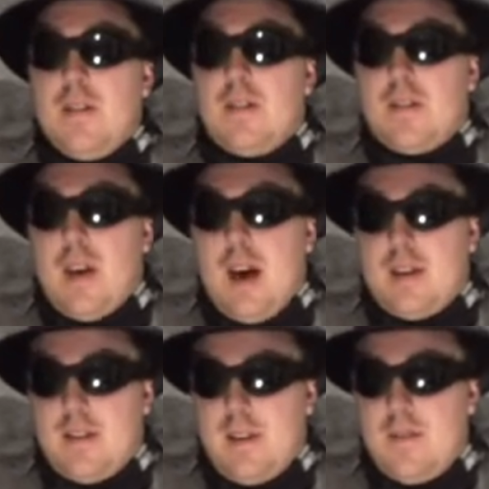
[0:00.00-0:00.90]

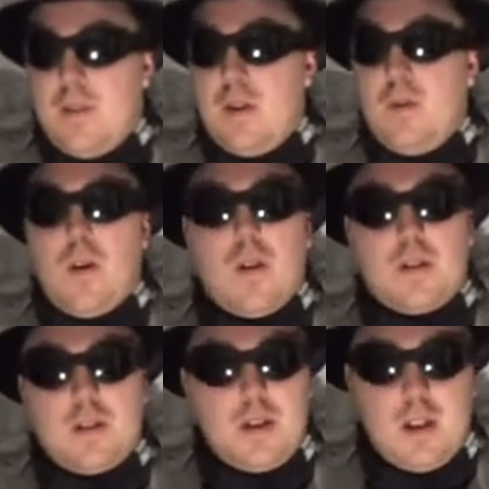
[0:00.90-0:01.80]
set. If you are
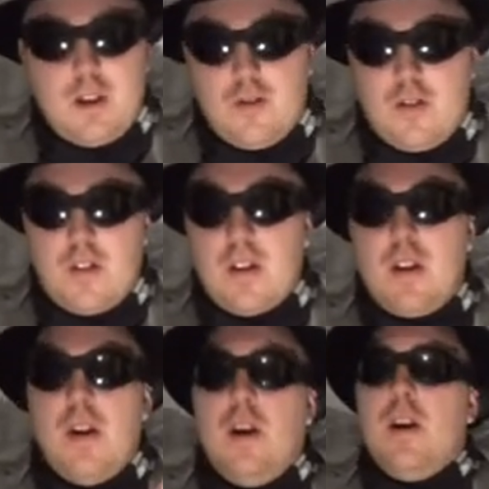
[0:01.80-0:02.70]
still interested,